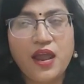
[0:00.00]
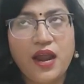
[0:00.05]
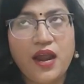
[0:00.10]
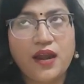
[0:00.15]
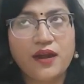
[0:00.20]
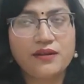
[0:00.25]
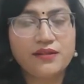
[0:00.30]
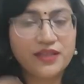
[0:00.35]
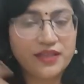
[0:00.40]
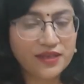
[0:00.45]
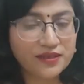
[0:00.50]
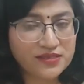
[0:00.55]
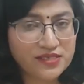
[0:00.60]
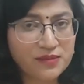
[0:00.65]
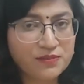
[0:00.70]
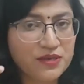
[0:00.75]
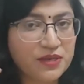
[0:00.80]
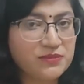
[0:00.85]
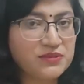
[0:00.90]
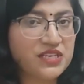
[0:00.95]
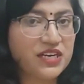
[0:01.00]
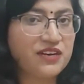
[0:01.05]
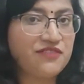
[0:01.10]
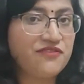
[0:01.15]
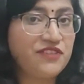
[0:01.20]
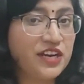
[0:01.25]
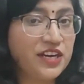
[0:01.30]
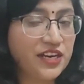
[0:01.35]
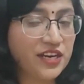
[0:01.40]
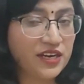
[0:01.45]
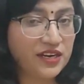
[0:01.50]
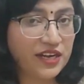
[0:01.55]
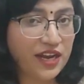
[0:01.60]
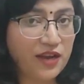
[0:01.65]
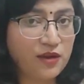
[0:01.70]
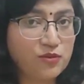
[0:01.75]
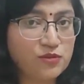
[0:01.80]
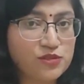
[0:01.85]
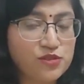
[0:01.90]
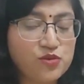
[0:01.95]
and they sometimes get a fainting
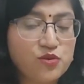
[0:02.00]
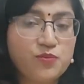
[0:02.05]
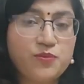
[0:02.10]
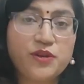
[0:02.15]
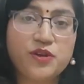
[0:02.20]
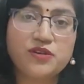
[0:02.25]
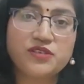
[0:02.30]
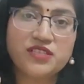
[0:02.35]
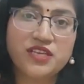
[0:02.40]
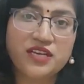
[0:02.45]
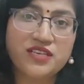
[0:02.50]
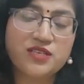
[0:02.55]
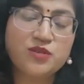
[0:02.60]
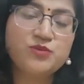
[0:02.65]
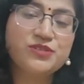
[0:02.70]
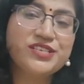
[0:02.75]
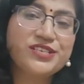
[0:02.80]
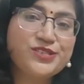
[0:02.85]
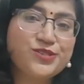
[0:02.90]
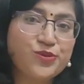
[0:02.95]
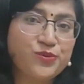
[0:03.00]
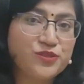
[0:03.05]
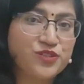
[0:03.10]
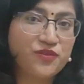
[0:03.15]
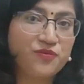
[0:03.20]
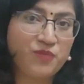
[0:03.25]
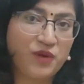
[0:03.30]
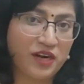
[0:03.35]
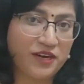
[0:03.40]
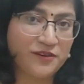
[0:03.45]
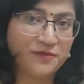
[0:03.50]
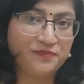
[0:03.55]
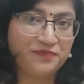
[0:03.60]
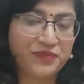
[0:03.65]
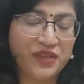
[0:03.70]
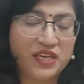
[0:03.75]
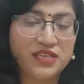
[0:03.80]
attack also because they are losing so much of blood.